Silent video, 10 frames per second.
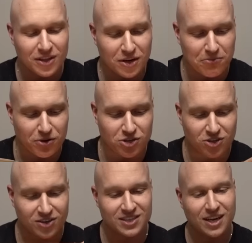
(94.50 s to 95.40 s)
you a little
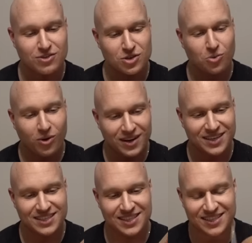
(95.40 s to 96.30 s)
brochure and tells you what
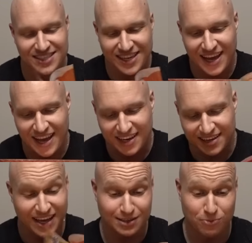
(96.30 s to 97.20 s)
is inside.
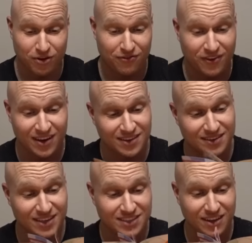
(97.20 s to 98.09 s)
That's more fun.
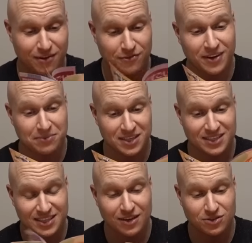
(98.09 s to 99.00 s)
That's a lot of fun because
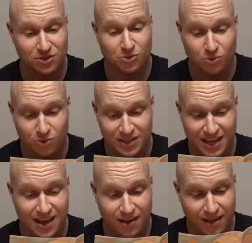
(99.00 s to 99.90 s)
it tells you what the
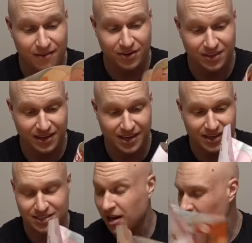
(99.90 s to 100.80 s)
hell everything
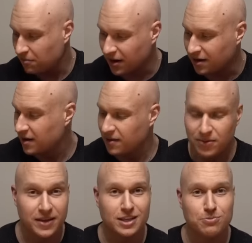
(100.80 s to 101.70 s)
is. But
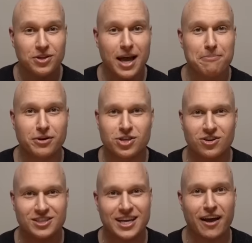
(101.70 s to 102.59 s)
let's put that
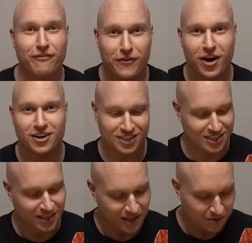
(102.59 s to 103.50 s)
brochure aside
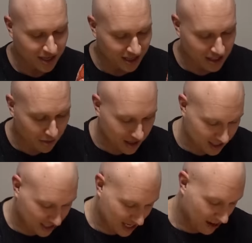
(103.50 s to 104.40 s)
first because I wanna
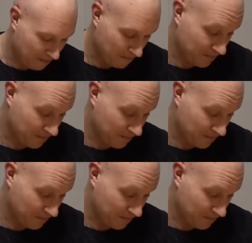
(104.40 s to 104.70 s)
see.